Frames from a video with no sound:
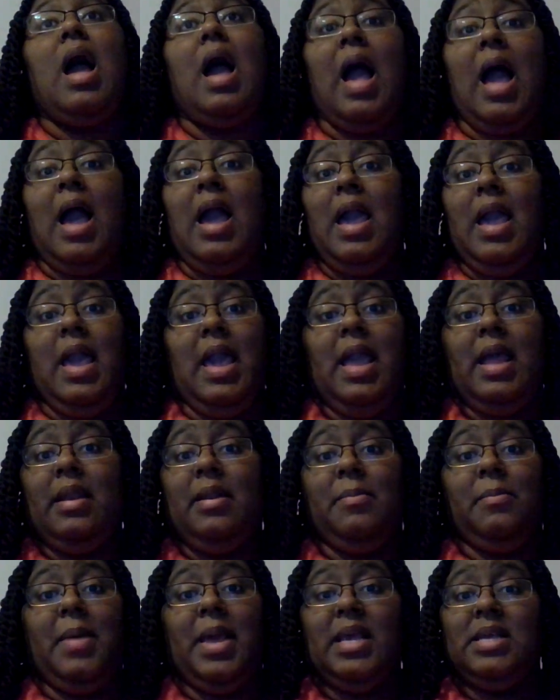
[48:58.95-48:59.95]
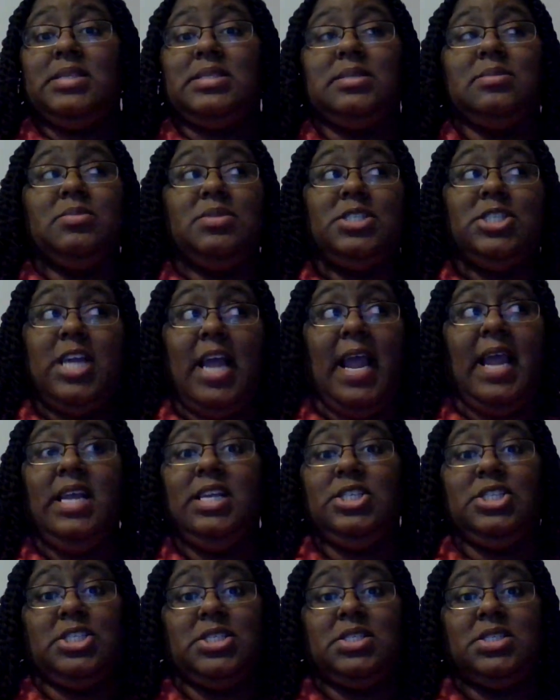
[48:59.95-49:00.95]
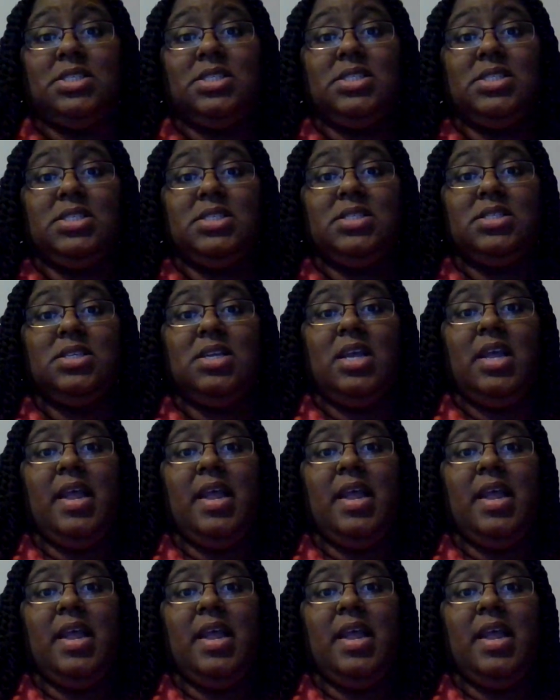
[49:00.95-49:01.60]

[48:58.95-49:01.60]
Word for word: I had to make some changes.